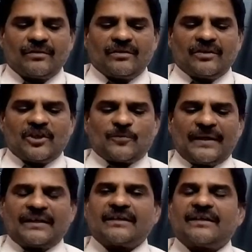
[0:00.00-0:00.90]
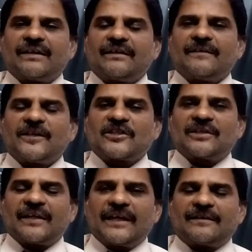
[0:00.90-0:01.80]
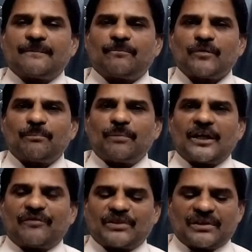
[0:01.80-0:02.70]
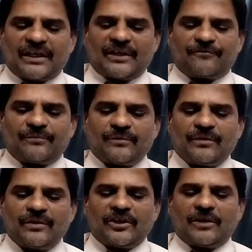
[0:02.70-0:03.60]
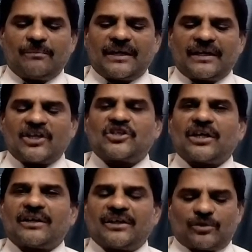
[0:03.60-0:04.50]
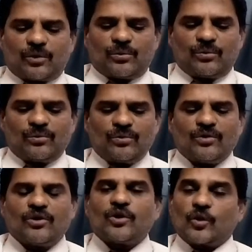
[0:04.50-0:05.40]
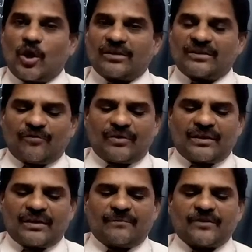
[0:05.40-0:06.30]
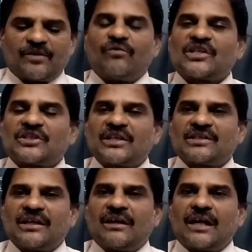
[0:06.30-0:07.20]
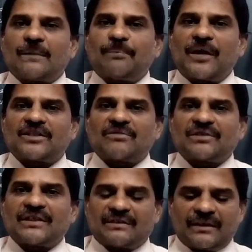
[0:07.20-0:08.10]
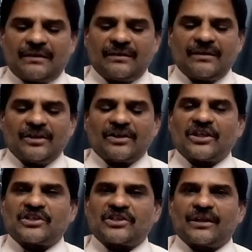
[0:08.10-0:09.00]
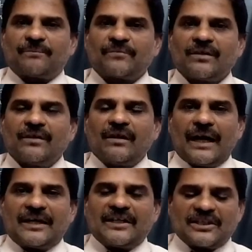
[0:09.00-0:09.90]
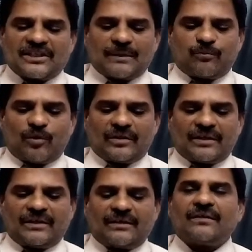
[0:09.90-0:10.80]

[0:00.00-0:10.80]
He spent his great part of his life in making his journey through North Africa, West Asia and parts of Central Asia and Indian subcontinent